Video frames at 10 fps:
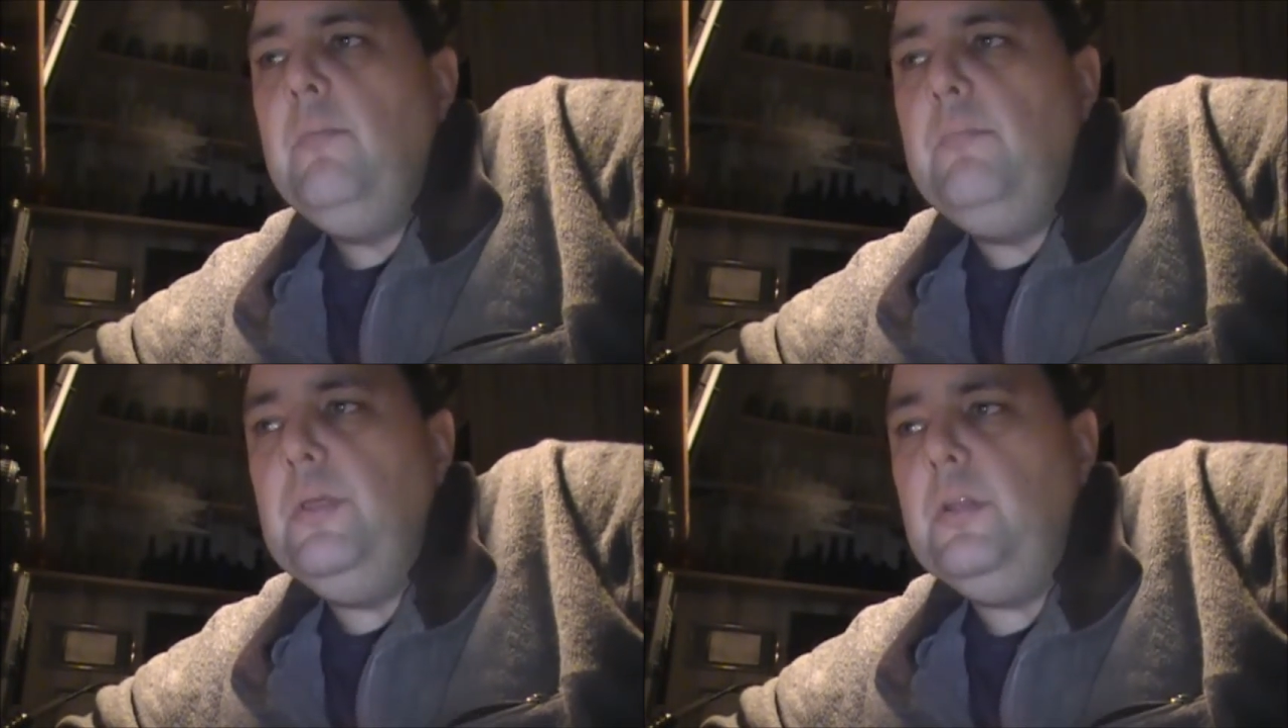
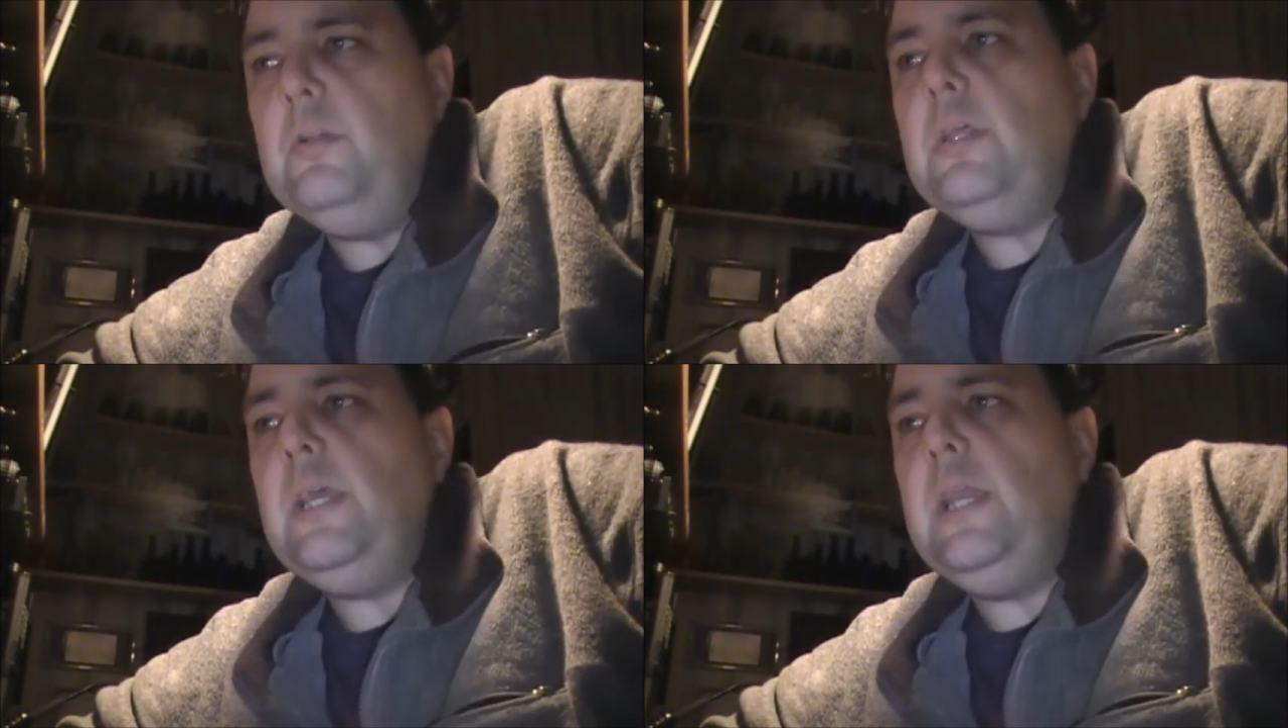
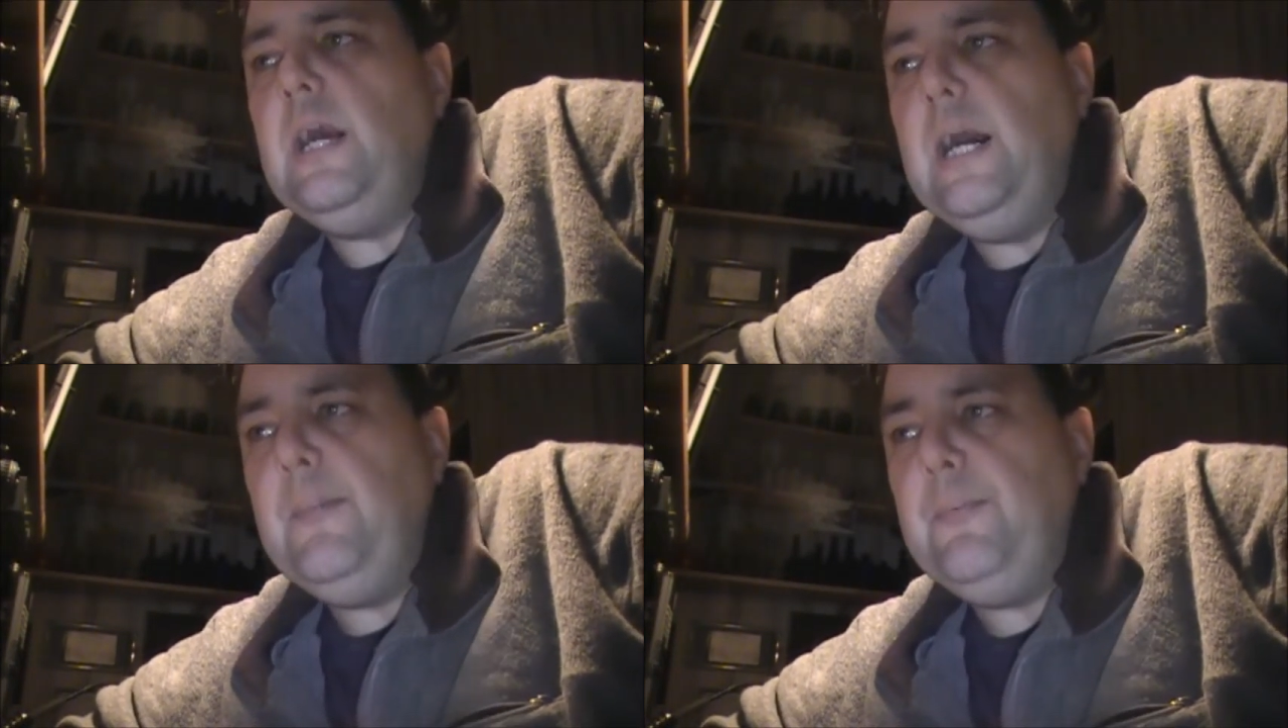build, and
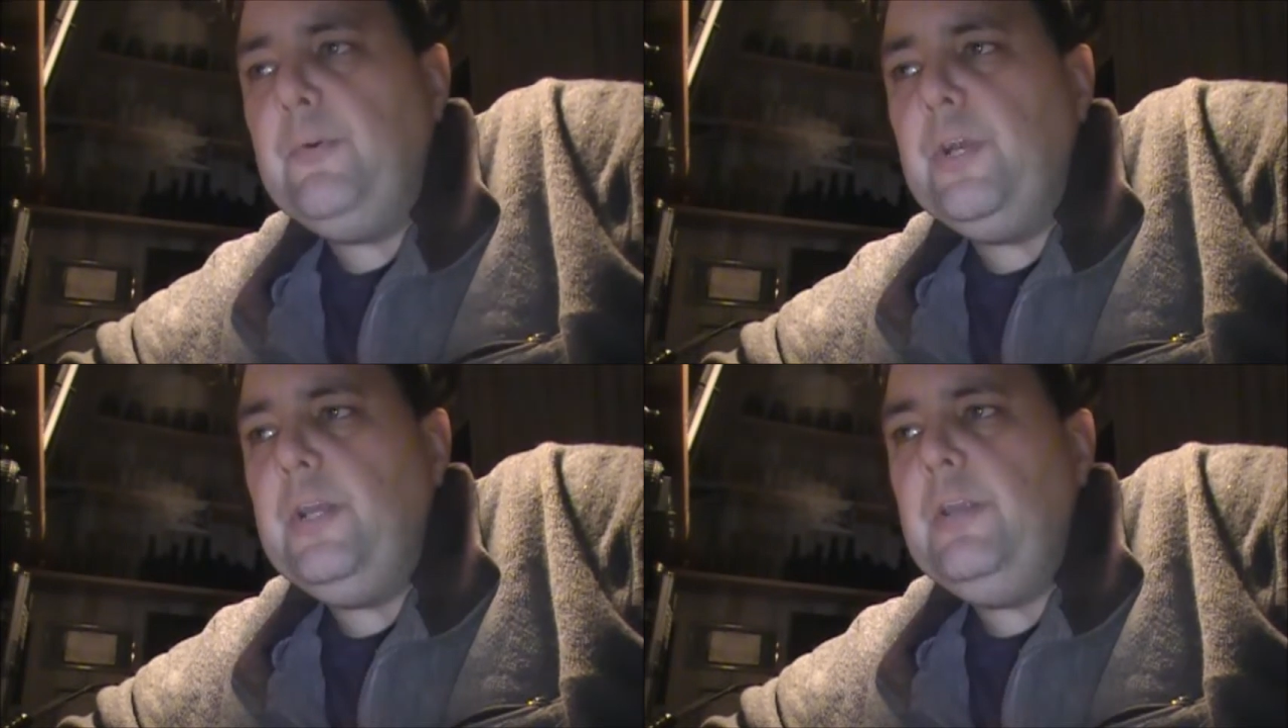
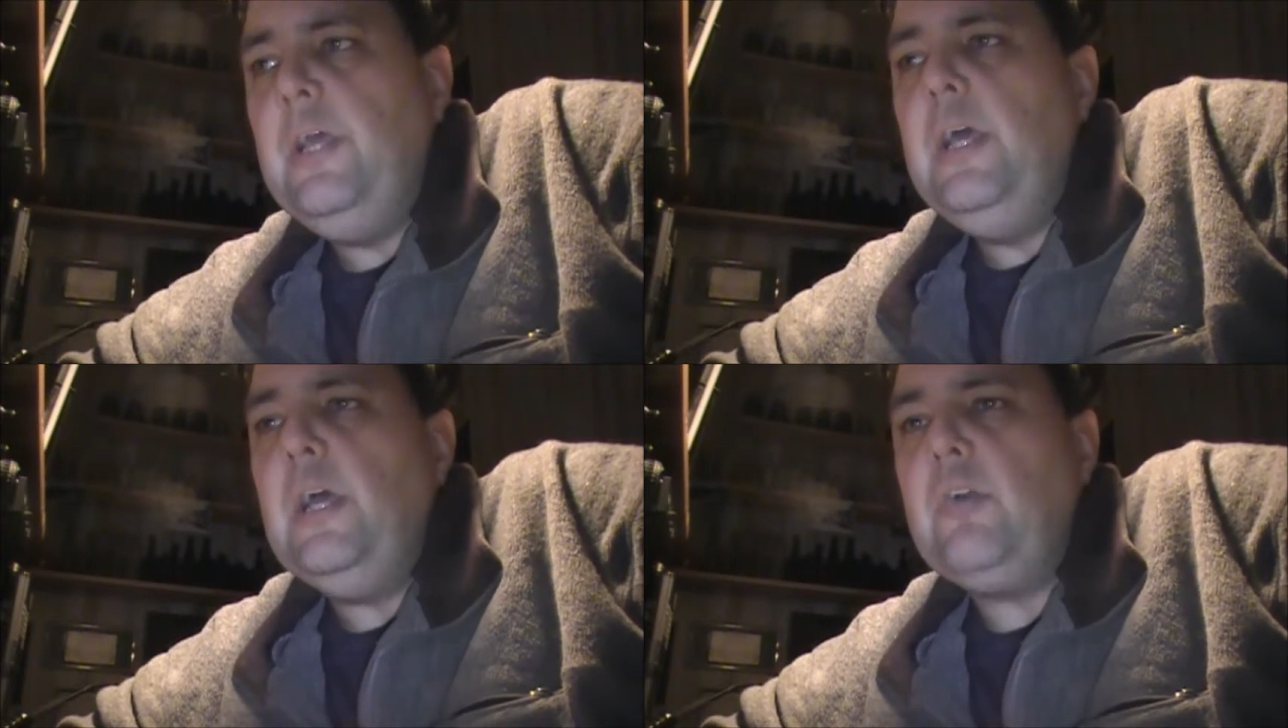operate
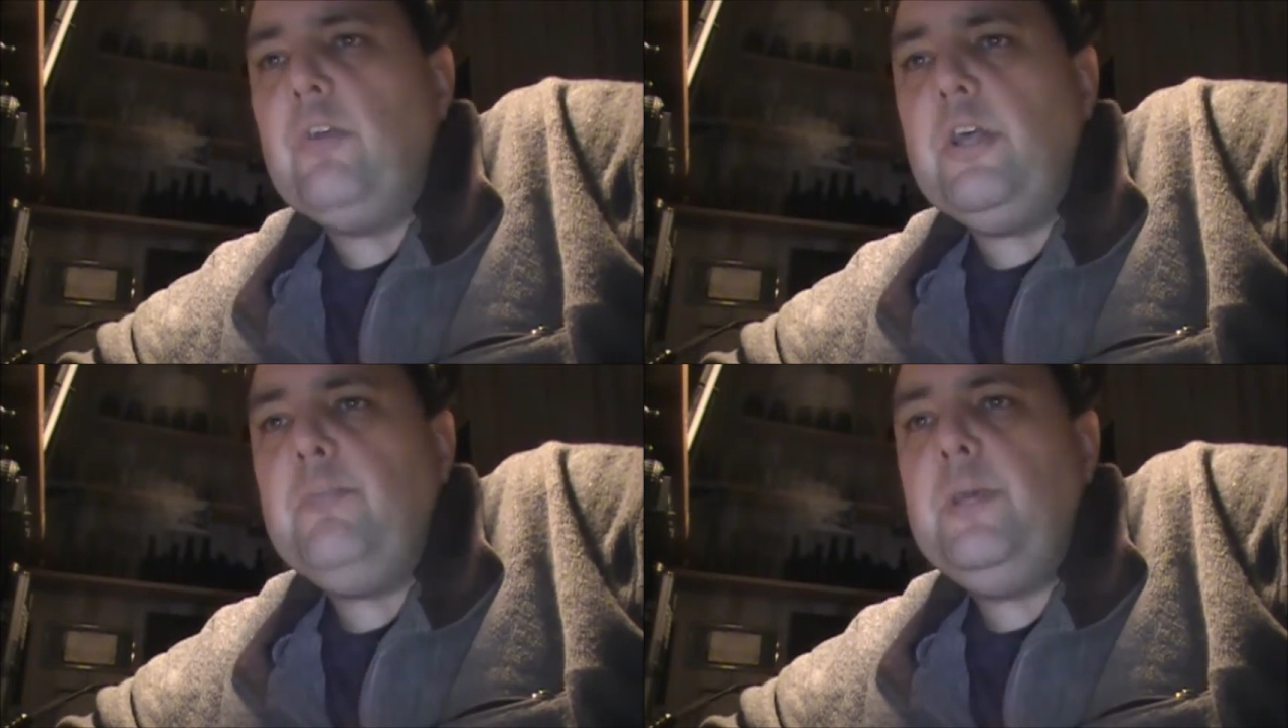a
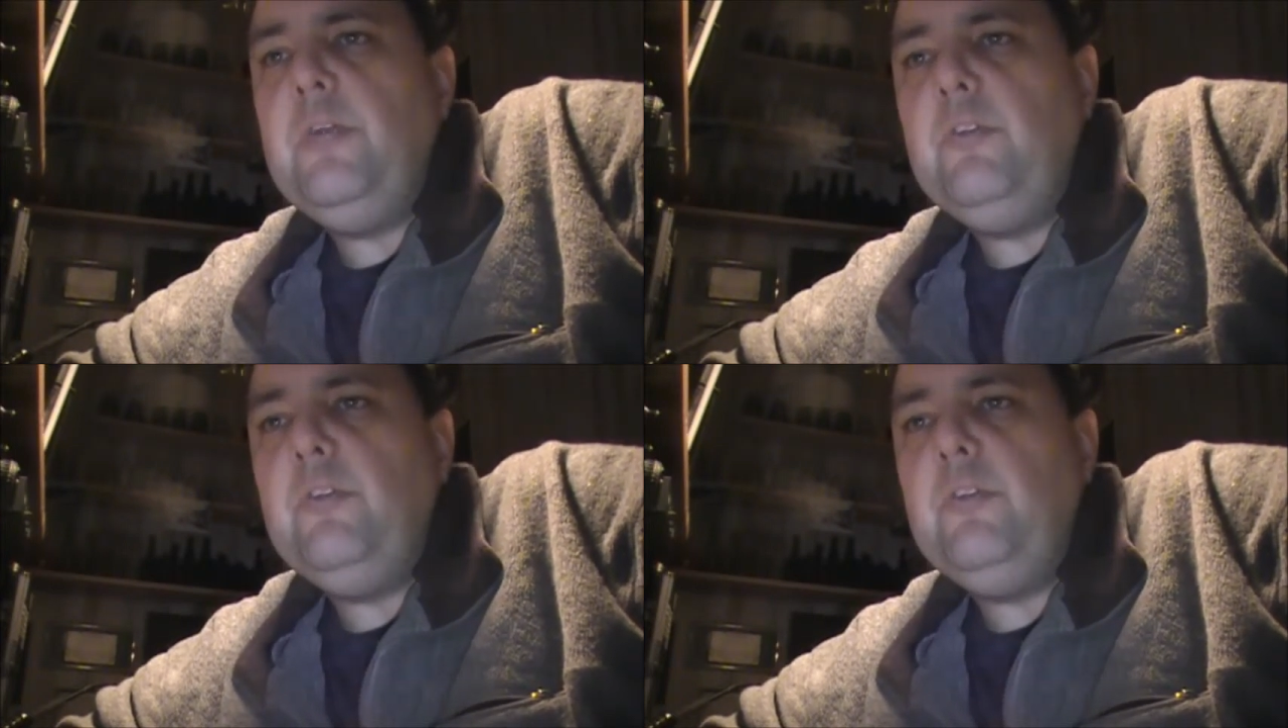crossband